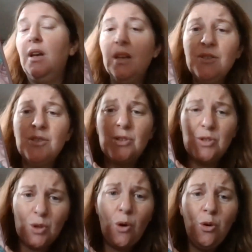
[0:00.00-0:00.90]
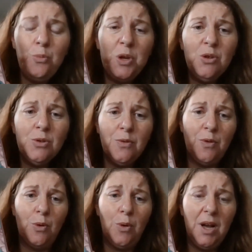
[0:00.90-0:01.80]
It is so
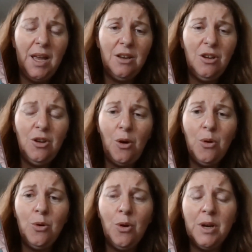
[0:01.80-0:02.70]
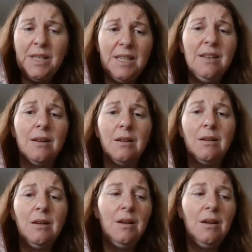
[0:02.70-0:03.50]
beautiful. I had no idea